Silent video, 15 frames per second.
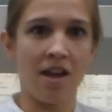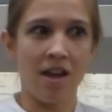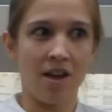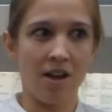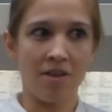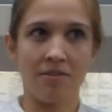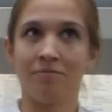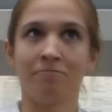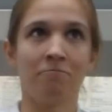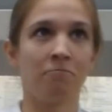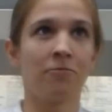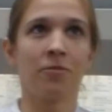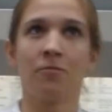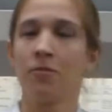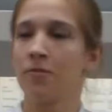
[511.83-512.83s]
Yeah.
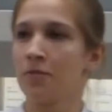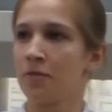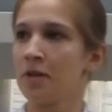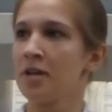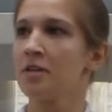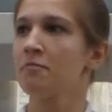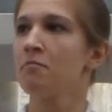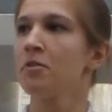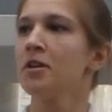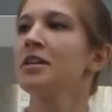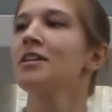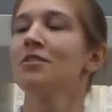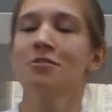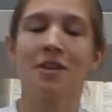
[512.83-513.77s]
3 in the morning,